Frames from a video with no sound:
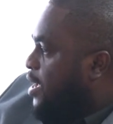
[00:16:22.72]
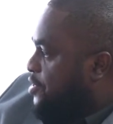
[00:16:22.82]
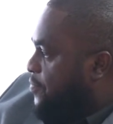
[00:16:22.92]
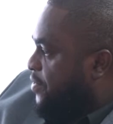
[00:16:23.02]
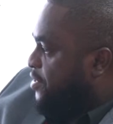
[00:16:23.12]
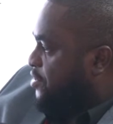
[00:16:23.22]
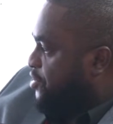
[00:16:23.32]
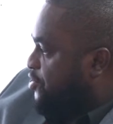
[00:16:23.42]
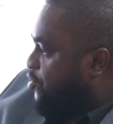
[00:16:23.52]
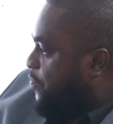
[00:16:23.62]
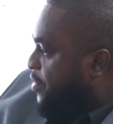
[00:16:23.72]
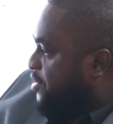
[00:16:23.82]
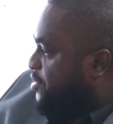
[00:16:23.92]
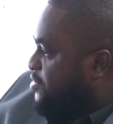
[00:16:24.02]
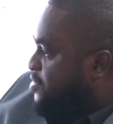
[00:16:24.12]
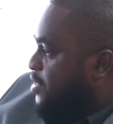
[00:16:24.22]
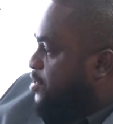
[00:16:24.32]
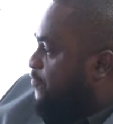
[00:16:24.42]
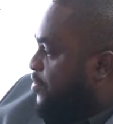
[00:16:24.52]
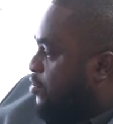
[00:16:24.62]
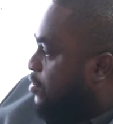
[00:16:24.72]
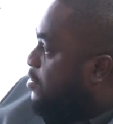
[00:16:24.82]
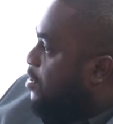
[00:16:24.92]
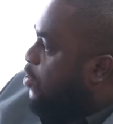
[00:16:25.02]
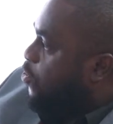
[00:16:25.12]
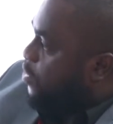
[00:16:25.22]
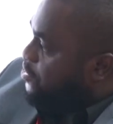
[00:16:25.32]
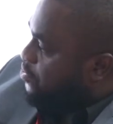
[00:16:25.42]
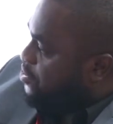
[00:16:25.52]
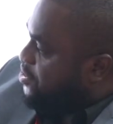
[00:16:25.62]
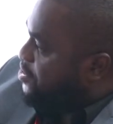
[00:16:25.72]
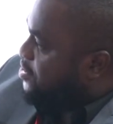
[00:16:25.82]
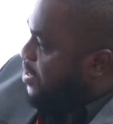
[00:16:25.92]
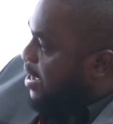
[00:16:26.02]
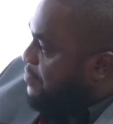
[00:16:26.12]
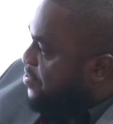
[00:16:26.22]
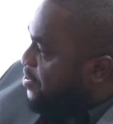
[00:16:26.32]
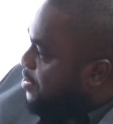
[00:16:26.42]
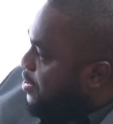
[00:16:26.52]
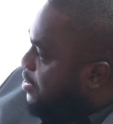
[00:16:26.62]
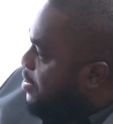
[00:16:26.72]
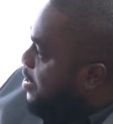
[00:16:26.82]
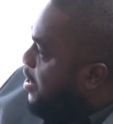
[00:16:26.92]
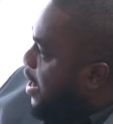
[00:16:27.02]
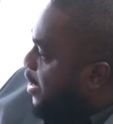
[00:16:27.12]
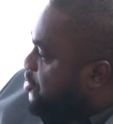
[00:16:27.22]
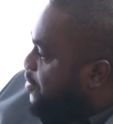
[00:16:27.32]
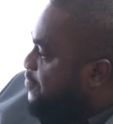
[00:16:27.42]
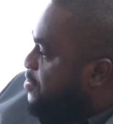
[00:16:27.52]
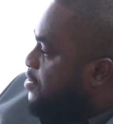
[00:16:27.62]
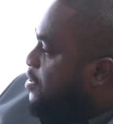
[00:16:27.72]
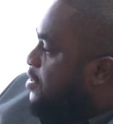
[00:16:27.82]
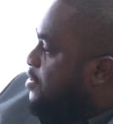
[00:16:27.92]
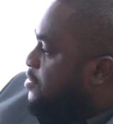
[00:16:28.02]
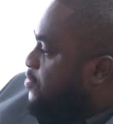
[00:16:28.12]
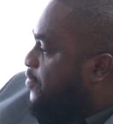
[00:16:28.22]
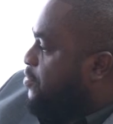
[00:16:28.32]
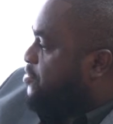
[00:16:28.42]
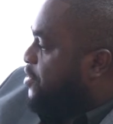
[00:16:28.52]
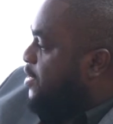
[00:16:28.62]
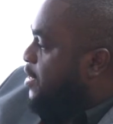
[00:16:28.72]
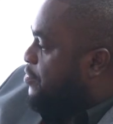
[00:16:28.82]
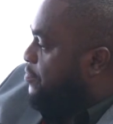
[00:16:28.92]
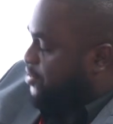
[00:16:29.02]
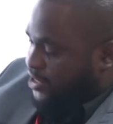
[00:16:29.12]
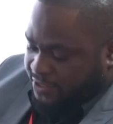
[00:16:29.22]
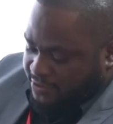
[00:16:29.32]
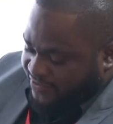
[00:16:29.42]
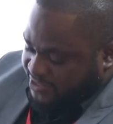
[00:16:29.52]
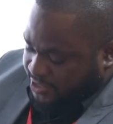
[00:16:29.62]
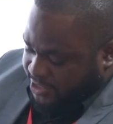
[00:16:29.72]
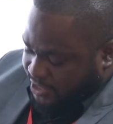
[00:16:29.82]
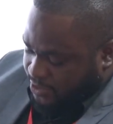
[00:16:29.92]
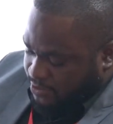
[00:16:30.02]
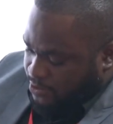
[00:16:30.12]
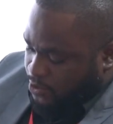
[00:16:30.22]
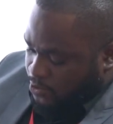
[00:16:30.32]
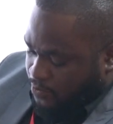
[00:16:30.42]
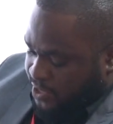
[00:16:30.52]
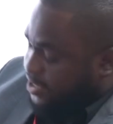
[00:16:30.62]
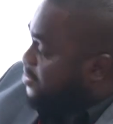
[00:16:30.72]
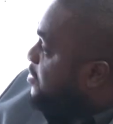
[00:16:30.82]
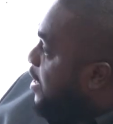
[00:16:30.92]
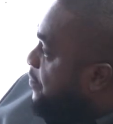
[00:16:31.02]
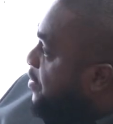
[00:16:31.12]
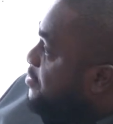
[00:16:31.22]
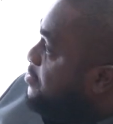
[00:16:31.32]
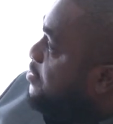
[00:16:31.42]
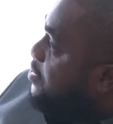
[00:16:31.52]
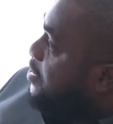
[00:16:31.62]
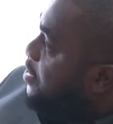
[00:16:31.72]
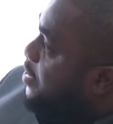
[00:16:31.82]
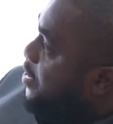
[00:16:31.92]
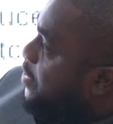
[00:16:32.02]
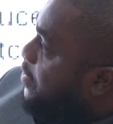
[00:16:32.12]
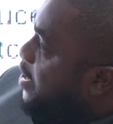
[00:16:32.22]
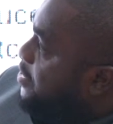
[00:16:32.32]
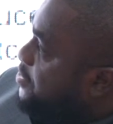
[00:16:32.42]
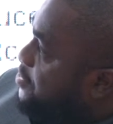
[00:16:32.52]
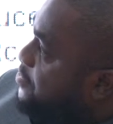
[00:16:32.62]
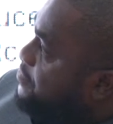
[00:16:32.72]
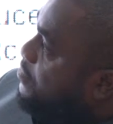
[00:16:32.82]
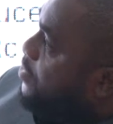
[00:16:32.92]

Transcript: Deepening the regional cooperations, and then overall, once all this are being achieved, the overall trading and promotion facilitation will just happen in our countries.